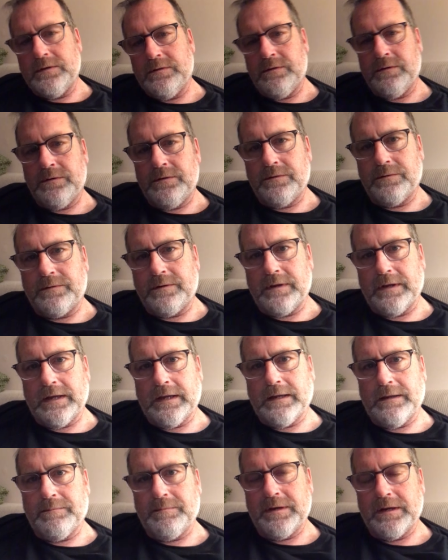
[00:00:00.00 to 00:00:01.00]

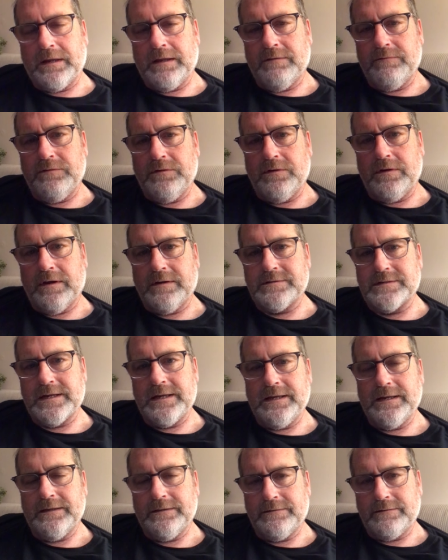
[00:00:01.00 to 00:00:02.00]
Okay, I'm going to give you guys a
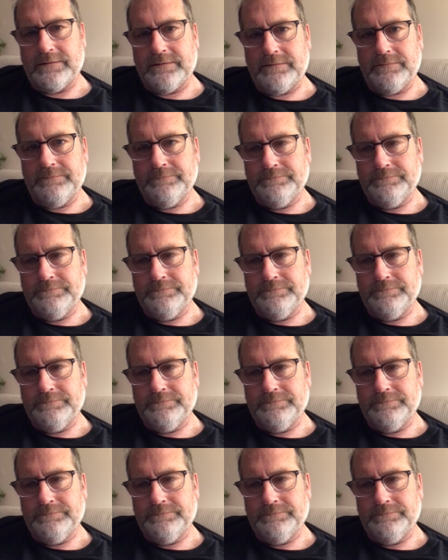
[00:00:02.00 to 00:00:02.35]
hint.